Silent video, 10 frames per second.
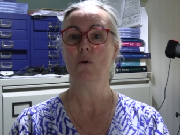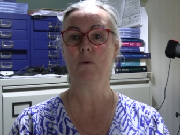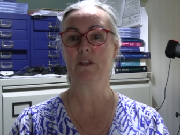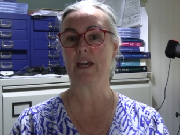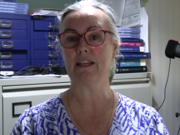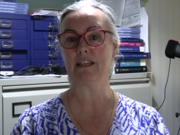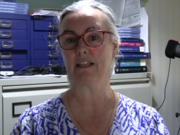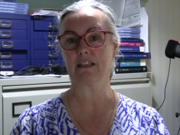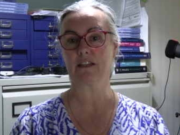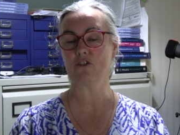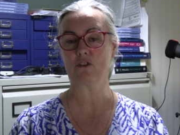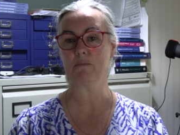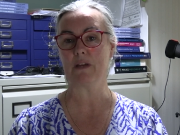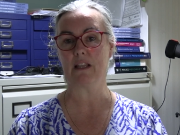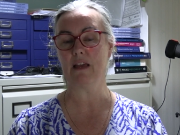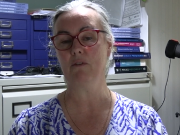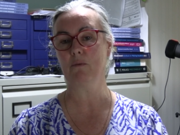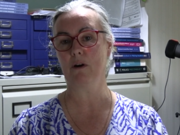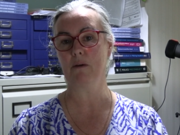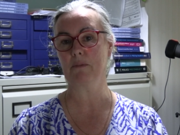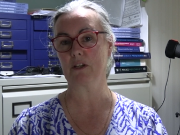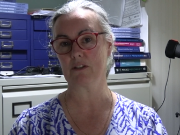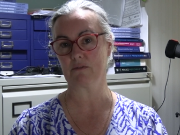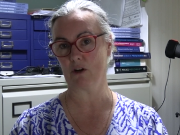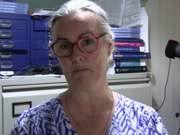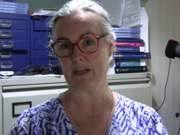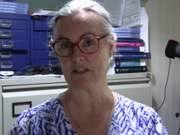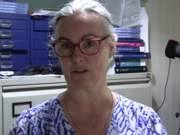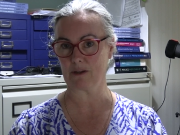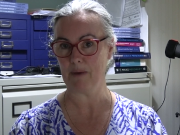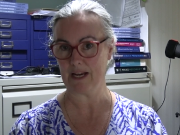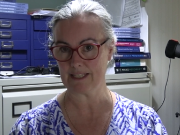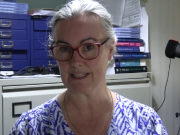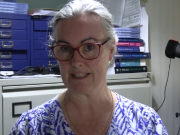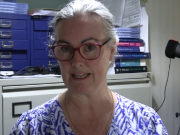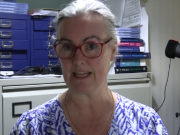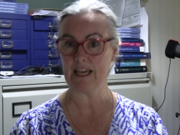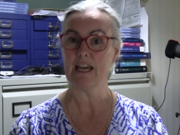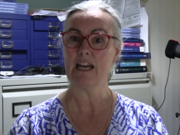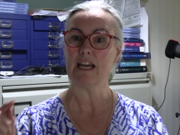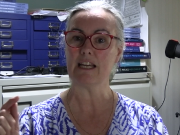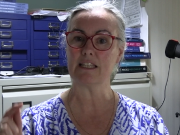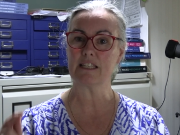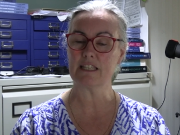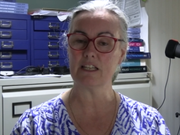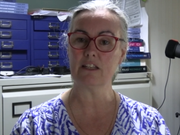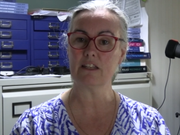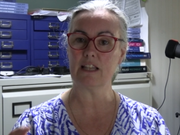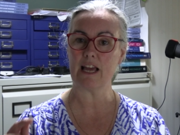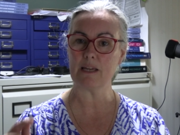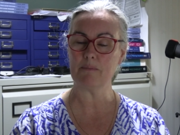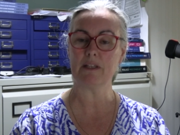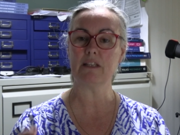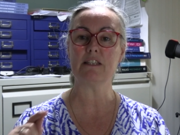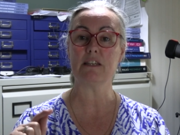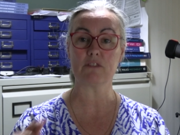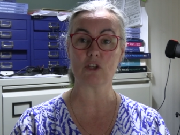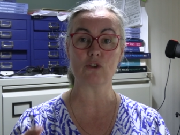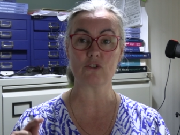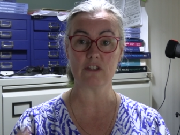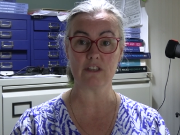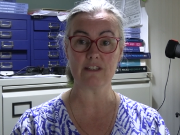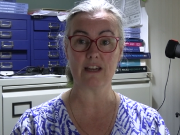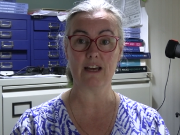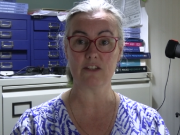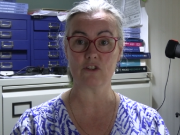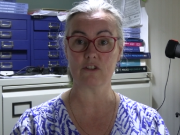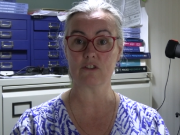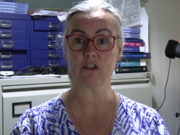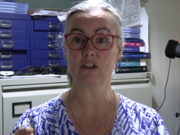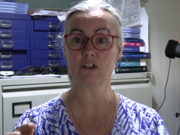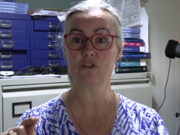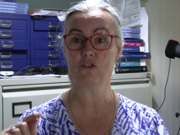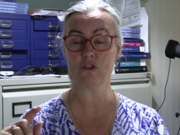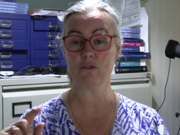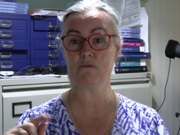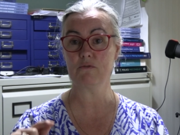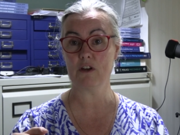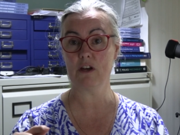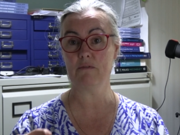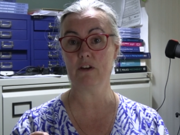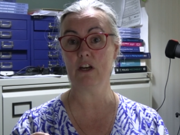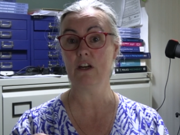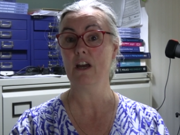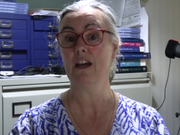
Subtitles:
well, they think they can just be a level 1 because they've got mental capacity, it's still the liability of the custody sergeant to further